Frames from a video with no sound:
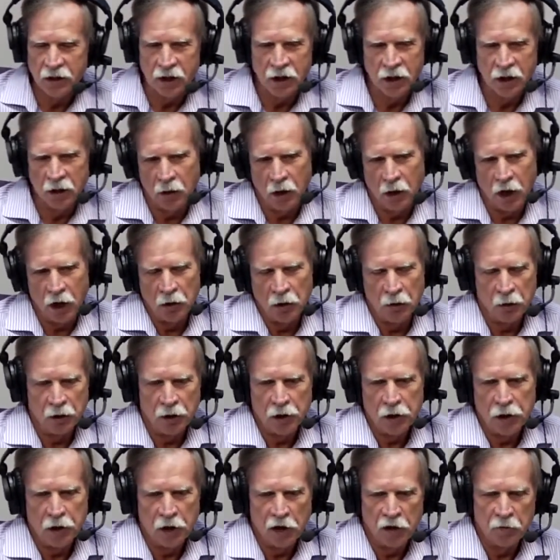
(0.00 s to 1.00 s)
You know, I don't
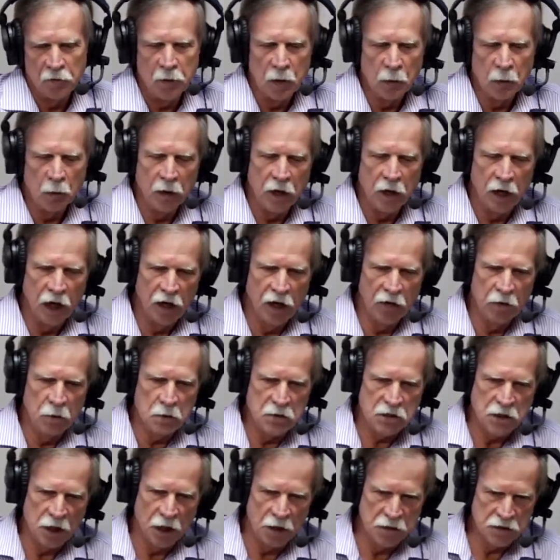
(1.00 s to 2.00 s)
really care if people behave
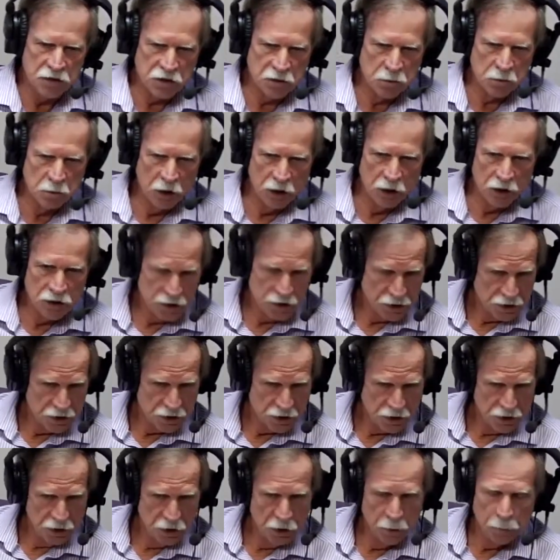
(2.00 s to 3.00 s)
themselves as much as
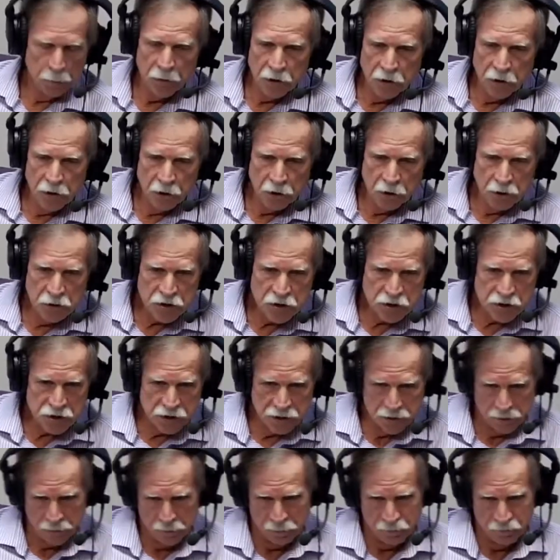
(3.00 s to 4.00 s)
can you produce.
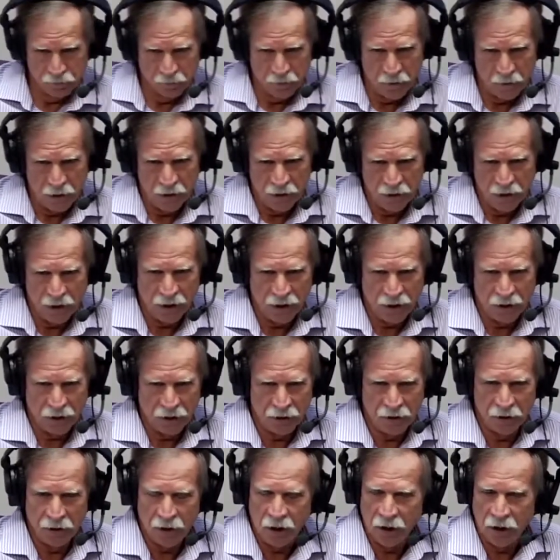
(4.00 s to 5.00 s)

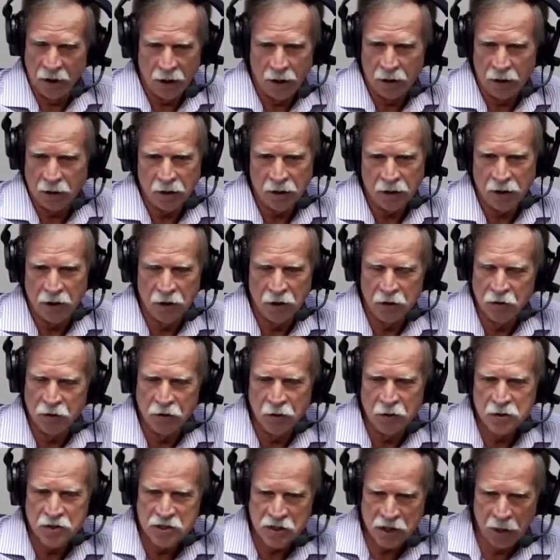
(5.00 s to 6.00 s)
And uh, can you
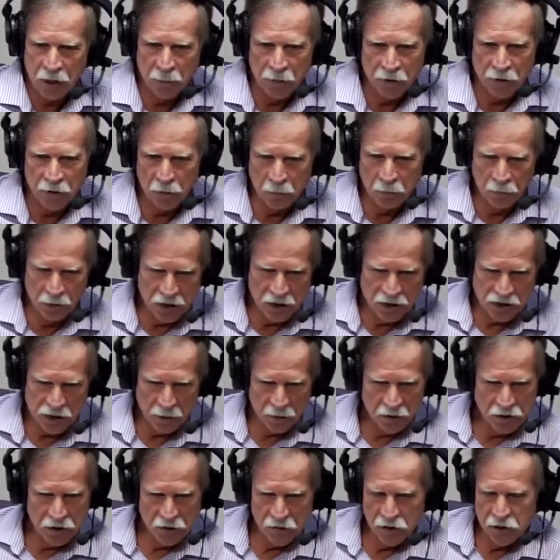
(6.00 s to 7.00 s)
do something or bring
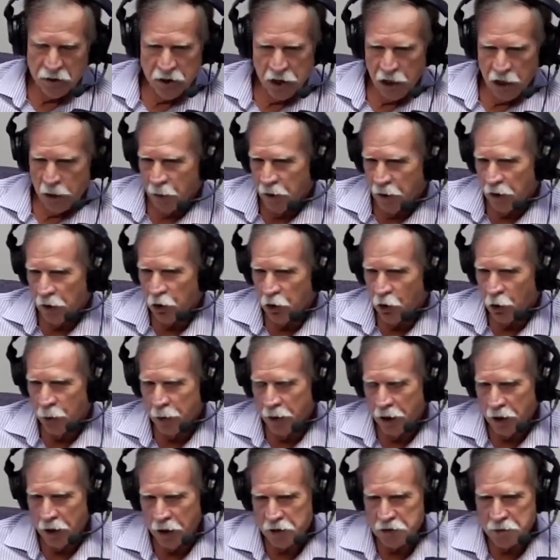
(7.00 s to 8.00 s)
something to the table that
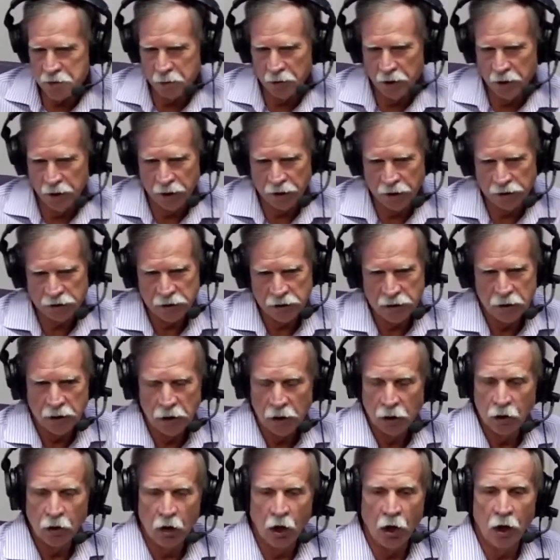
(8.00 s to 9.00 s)
nobody else brings?
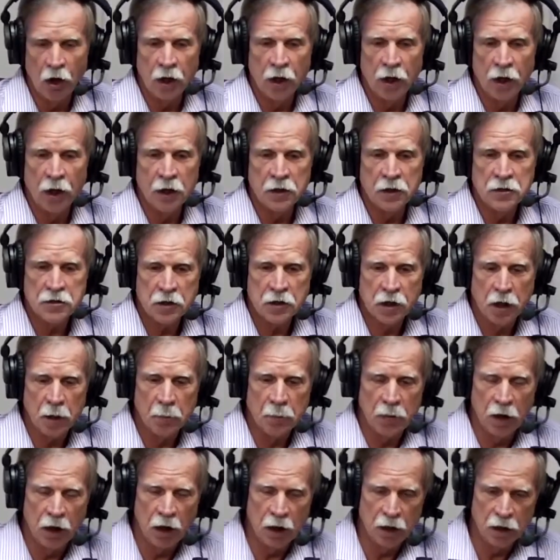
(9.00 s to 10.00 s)
Long answer, I
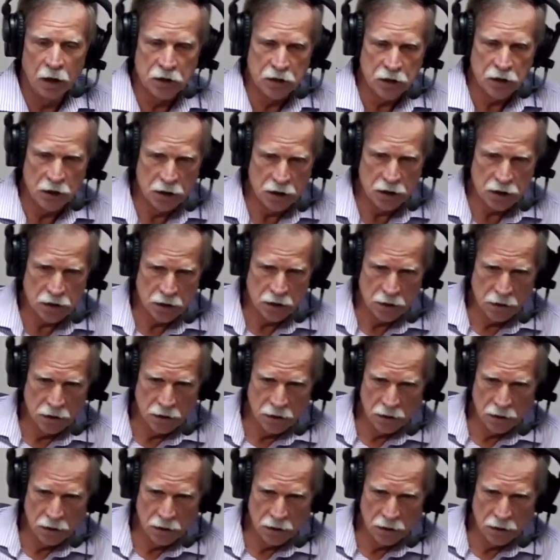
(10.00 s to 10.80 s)
apologize.